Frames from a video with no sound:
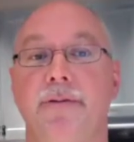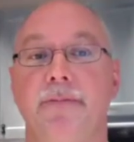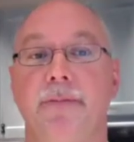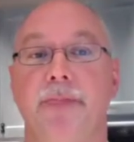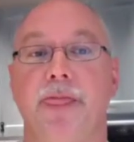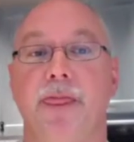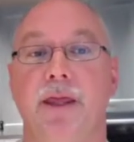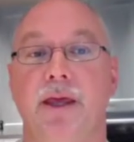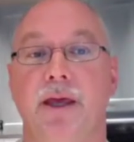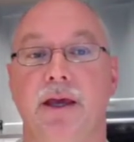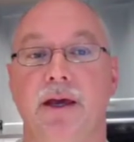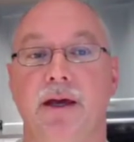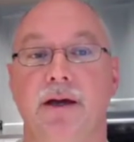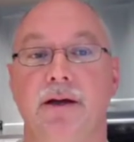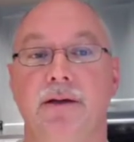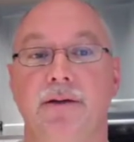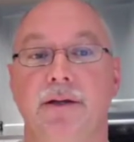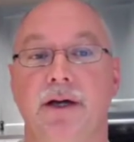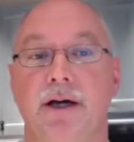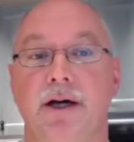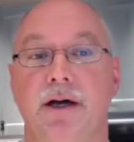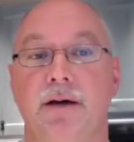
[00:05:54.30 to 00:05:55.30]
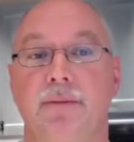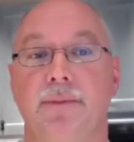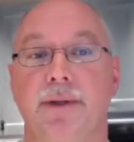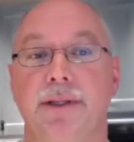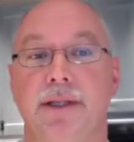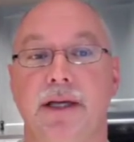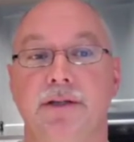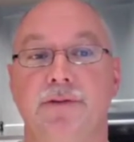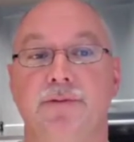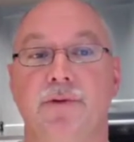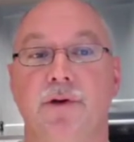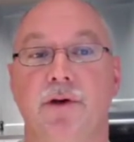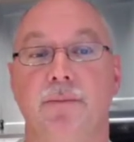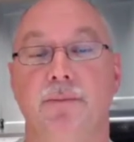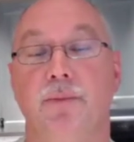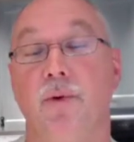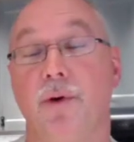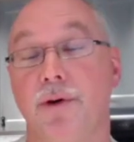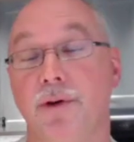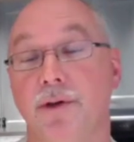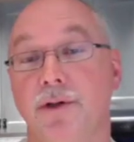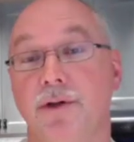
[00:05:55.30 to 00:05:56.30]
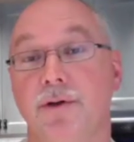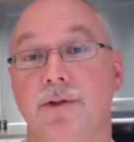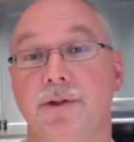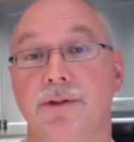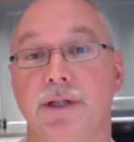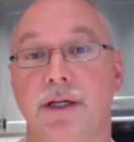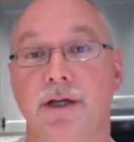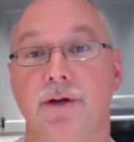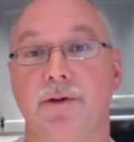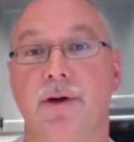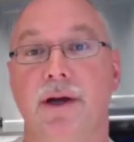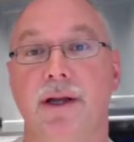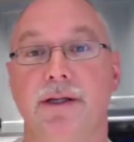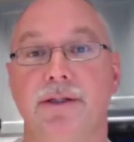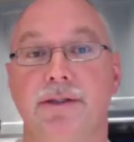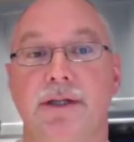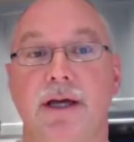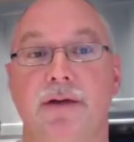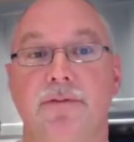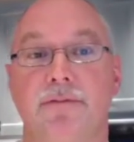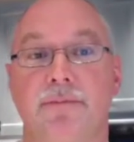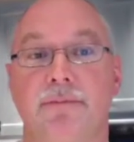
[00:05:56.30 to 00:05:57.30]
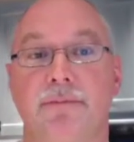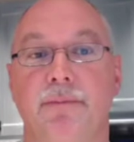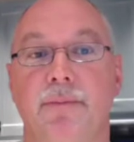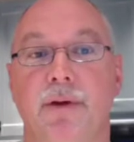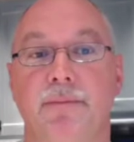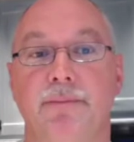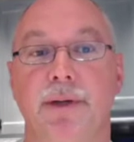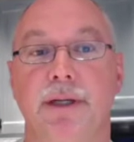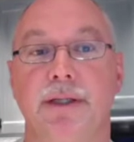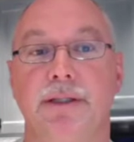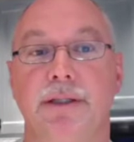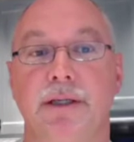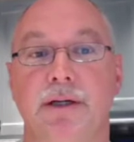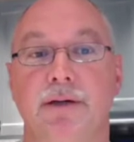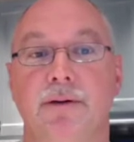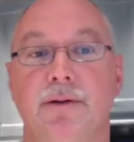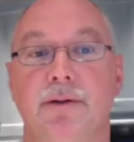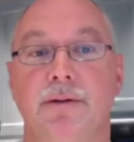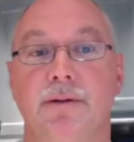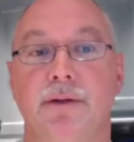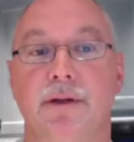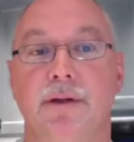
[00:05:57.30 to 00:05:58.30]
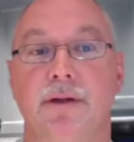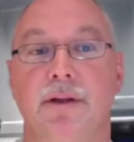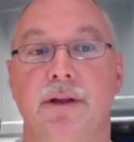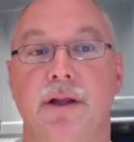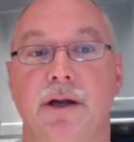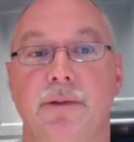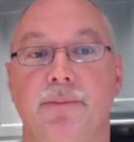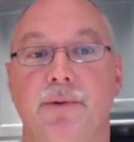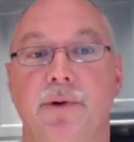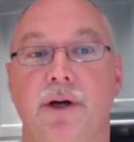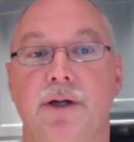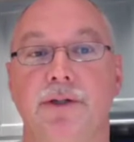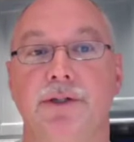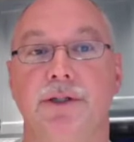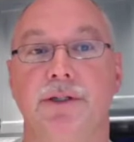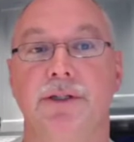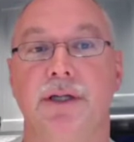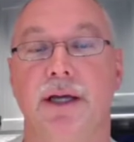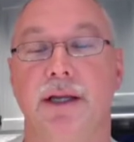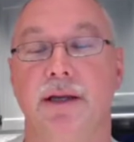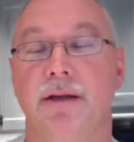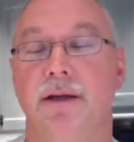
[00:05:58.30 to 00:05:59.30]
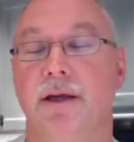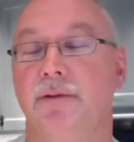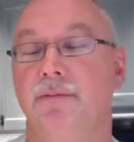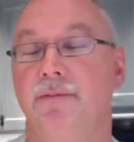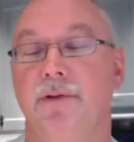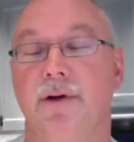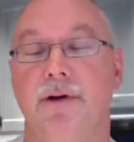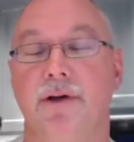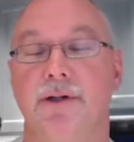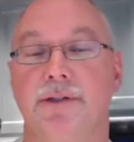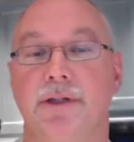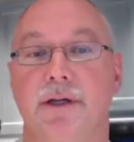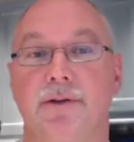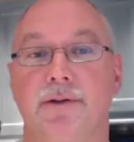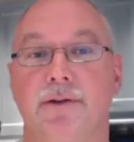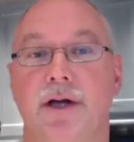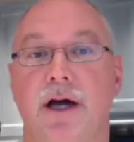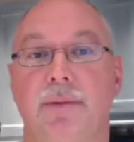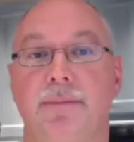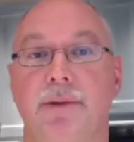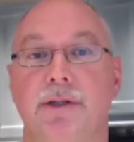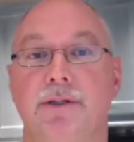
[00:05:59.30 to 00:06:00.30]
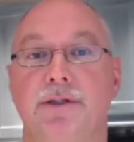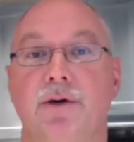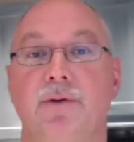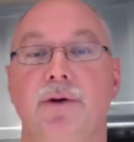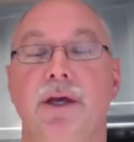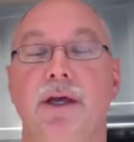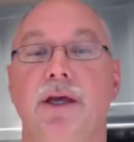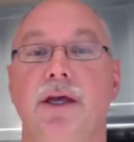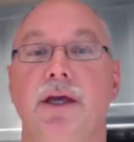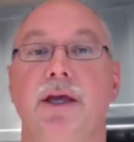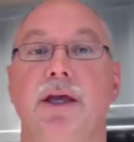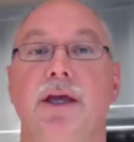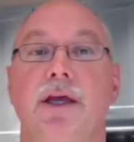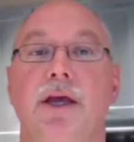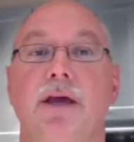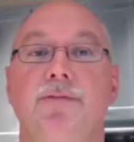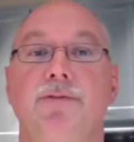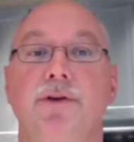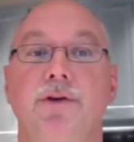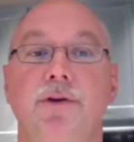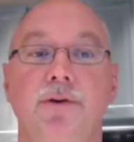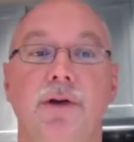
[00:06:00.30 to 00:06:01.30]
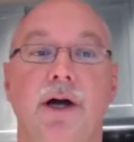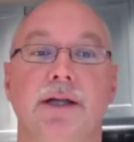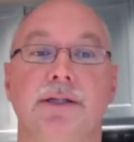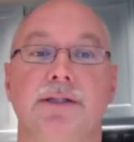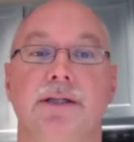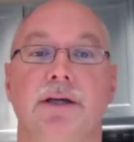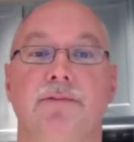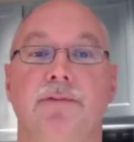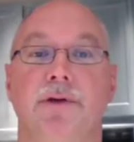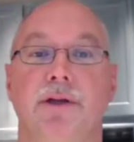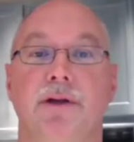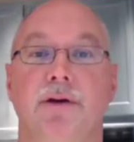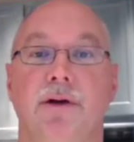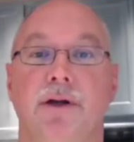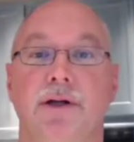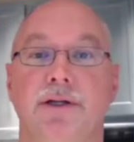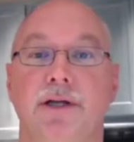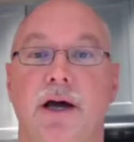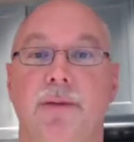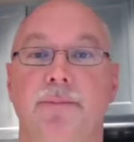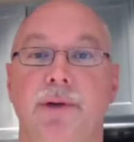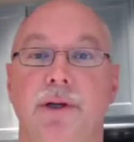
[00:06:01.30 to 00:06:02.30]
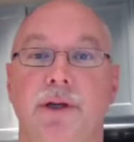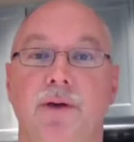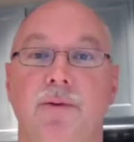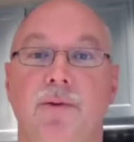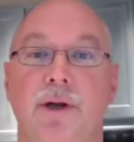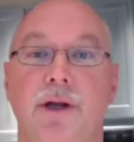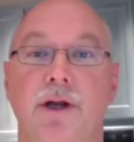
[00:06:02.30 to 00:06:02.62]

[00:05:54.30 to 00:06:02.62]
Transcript: And but that's very important too, because integrated is kind of a big deal in a lot of projects and various other topics. So if you do not see a video on a topic you want to hear